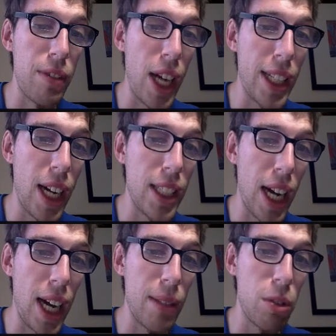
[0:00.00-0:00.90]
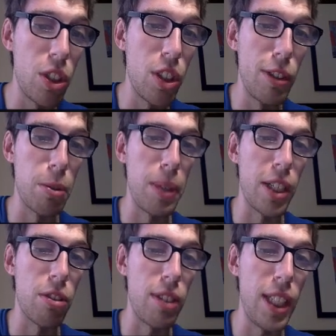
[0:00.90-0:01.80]
999, which is divisible by
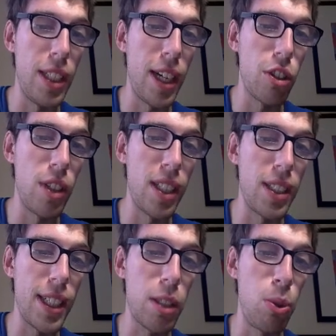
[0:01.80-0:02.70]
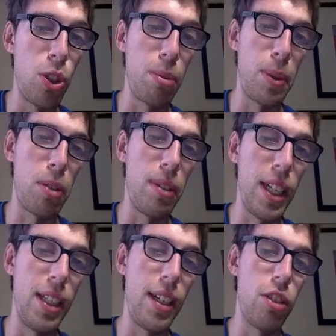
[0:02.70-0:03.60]
3, 996, which is divisible by 3,
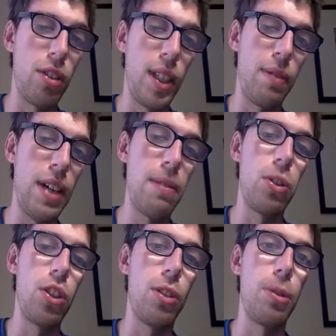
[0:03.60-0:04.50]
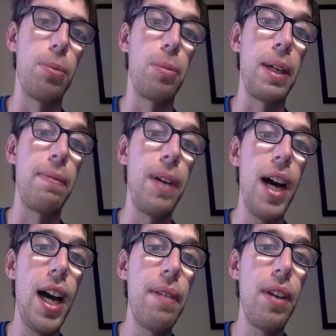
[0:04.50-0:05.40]
and 995, which is divisible by
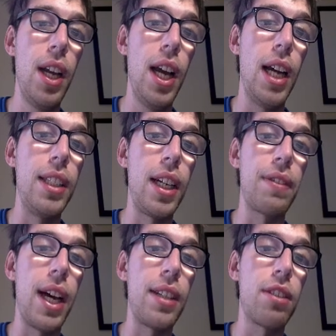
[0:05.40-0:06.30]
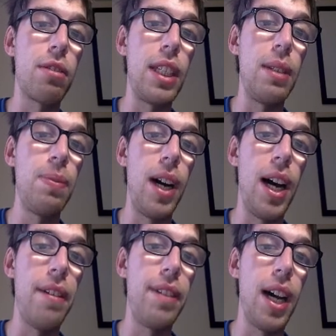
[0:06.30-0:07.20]
5, and then I've got 3,
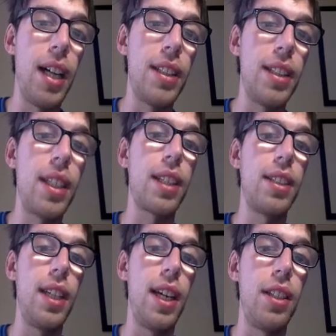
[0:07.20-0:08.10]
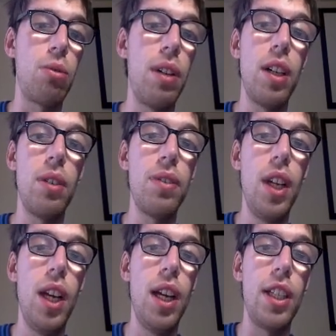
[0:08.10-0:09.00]
5, 9, 6, 10, 12,
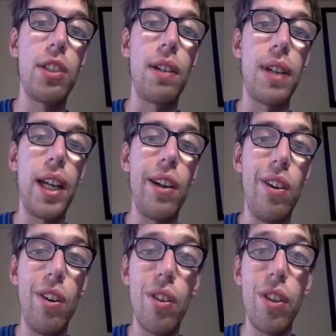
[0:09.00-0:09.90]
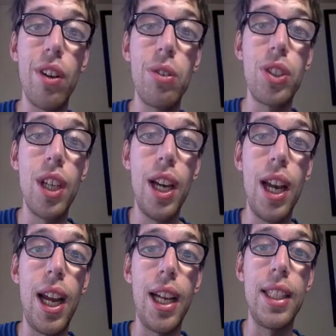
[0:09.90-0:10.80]
and so I've got all those
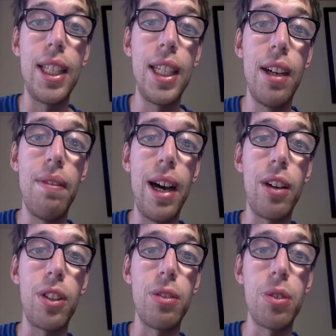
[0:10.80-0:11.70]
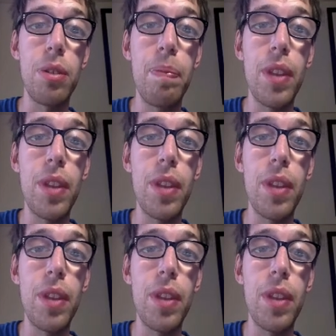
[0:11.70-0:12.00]
handy values.